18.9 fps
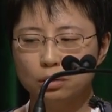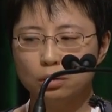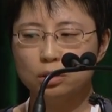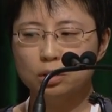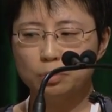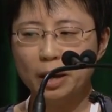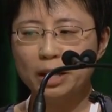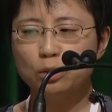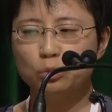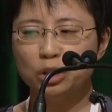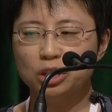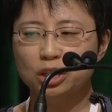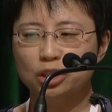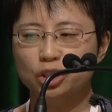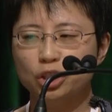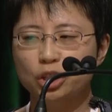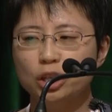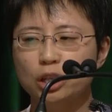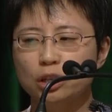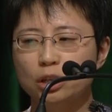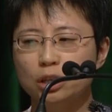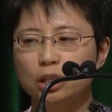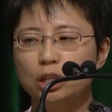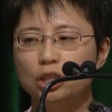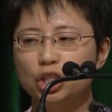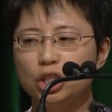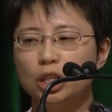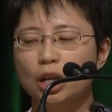spike reduction in the
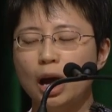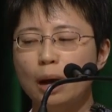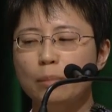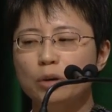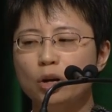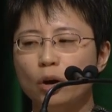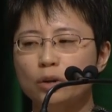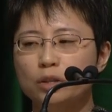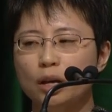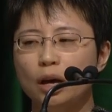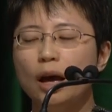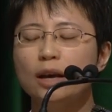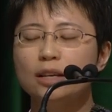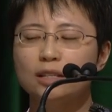EEG time course